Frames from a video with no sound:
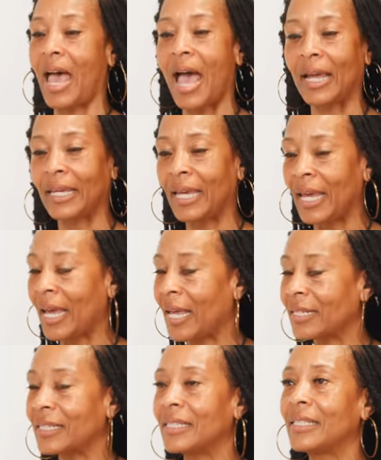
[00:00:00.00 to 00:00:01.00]
I
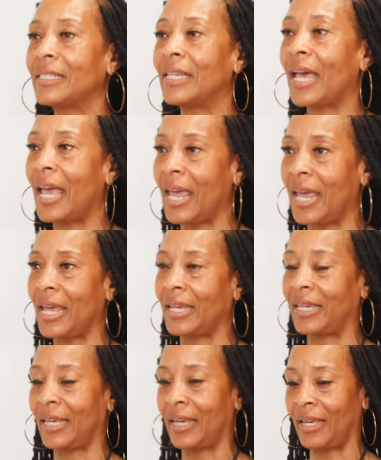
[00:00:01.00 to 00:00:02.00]
can't
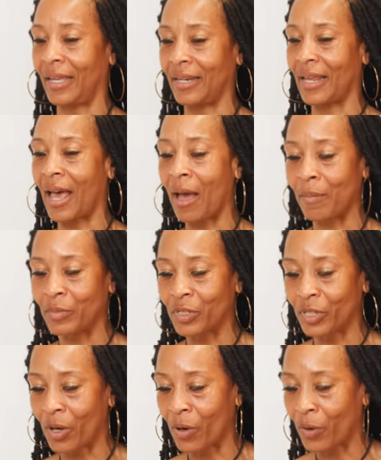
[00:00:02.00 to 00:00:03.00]
take it. I'm
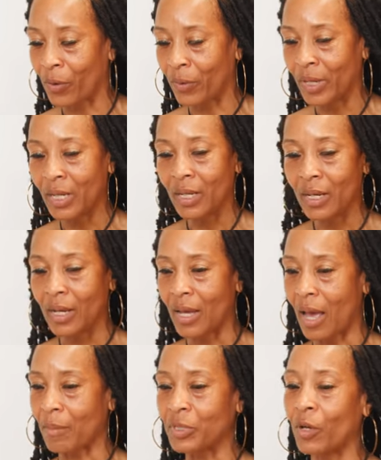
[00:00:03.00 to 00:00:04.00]
so
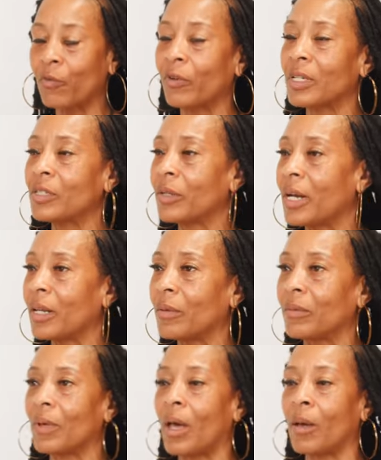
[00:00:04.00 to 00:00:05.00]

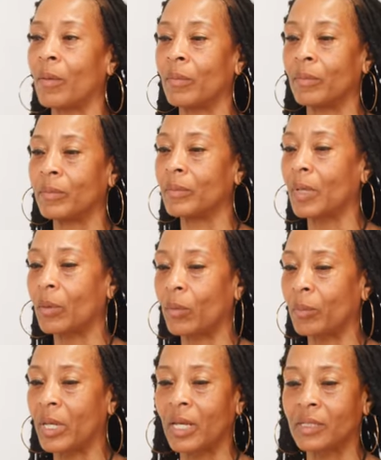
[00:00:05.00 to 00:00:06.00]
frustrated
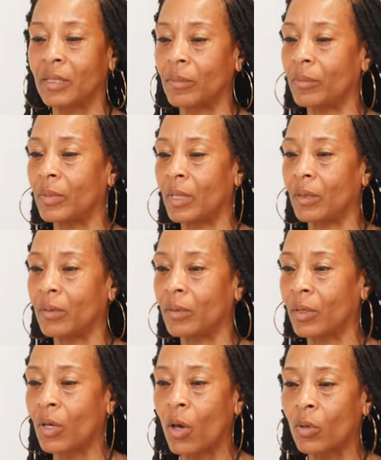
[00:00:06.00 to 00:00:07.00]
because
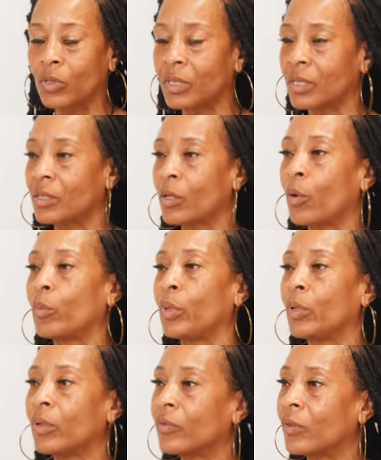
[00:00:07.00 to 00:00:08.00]
the coast is so
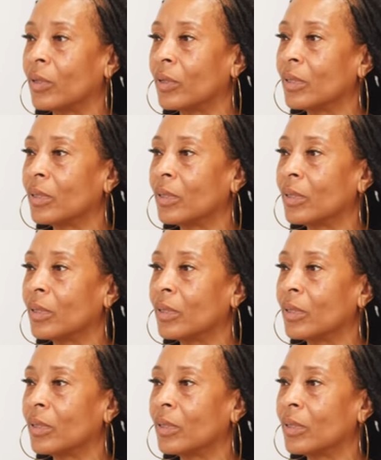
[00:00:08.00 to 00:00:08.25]
beautiful.